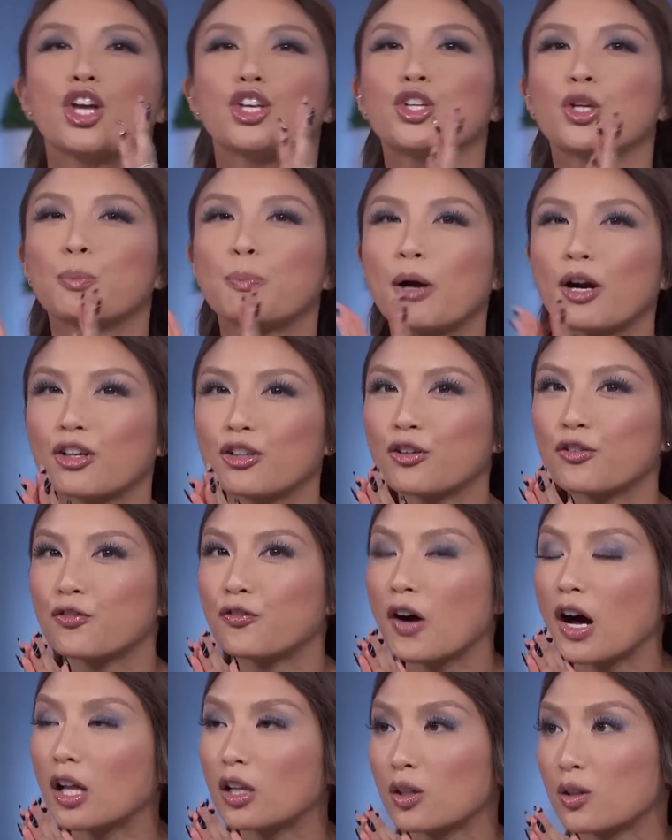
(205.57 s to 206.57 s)
Your partner
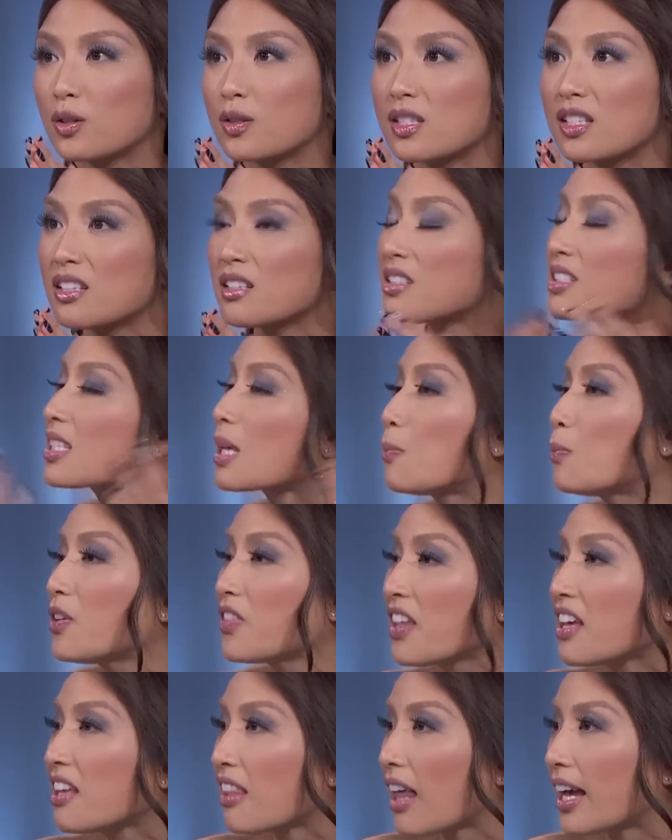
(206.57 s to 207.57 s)
follows
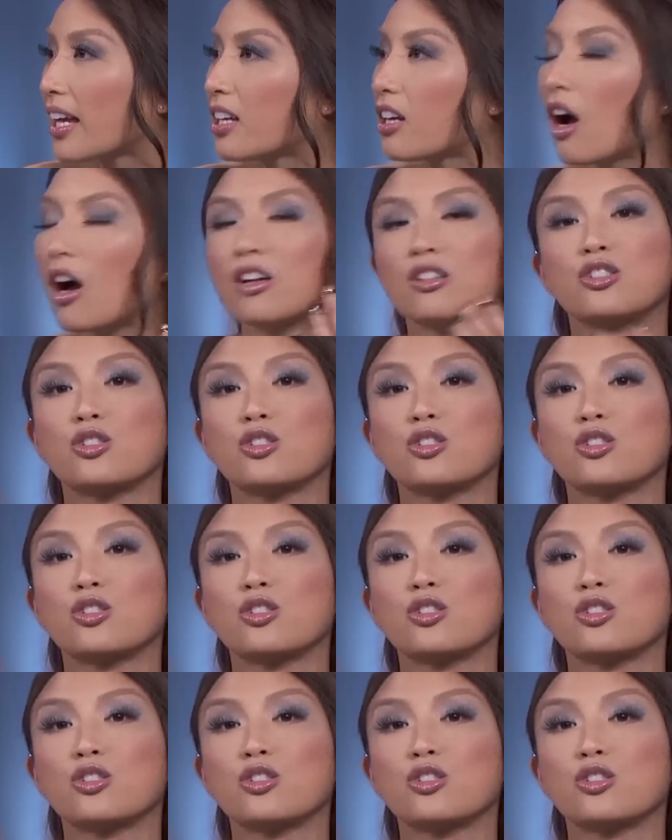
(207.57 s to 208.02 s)
someone they like on